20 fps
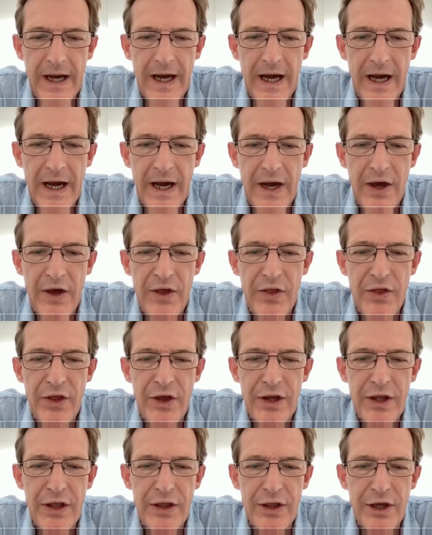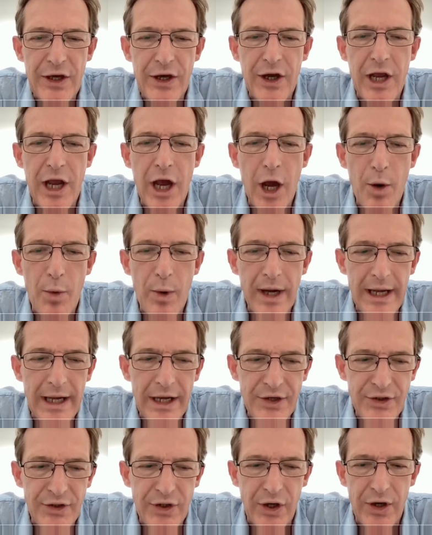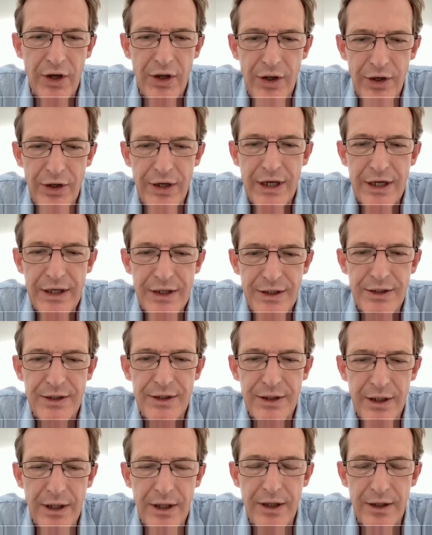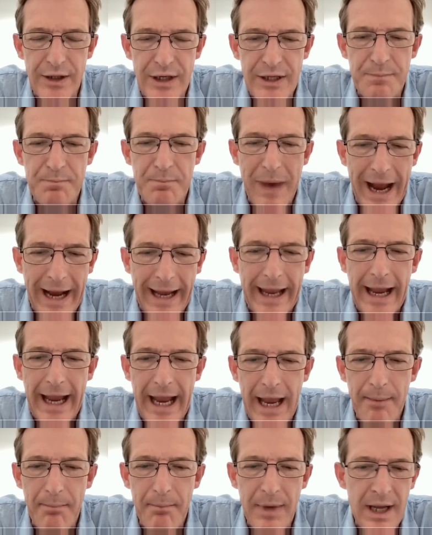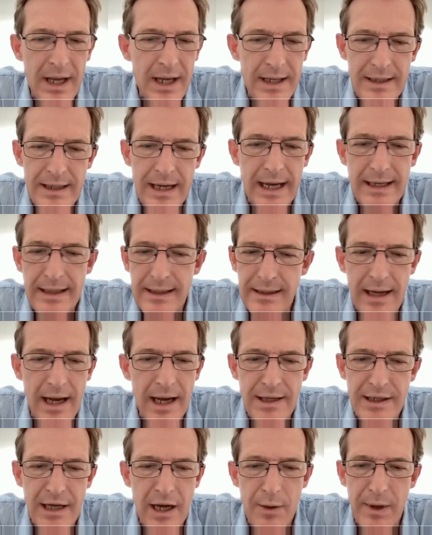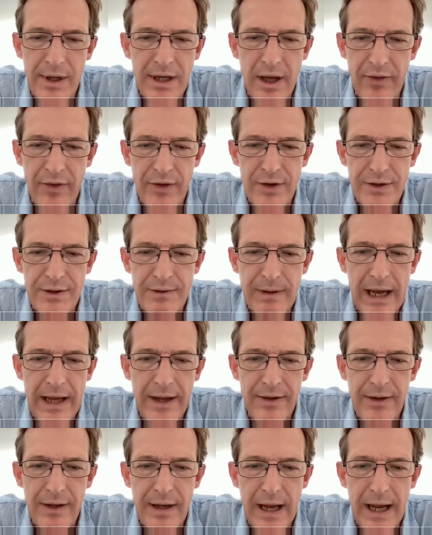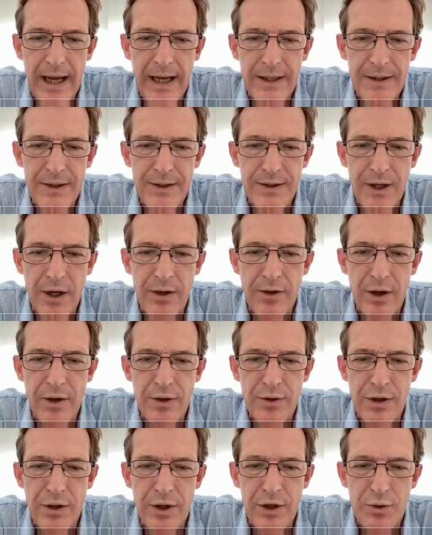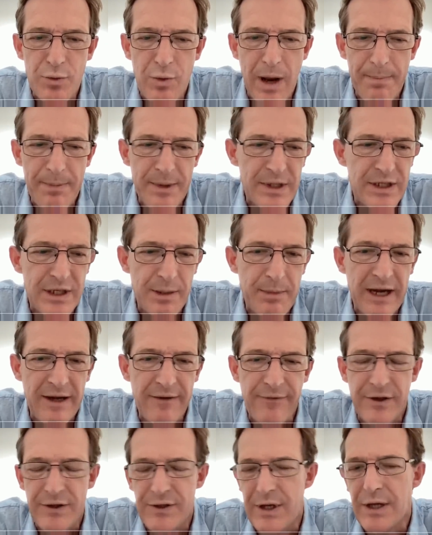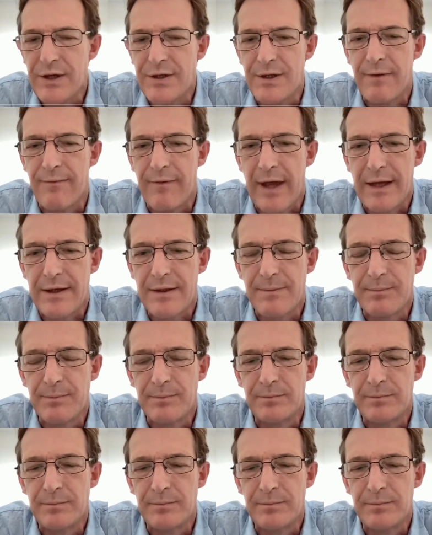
uh, the the coalition that is that is backing him, NATO and others, and and so those those weapons are a manifestation of that.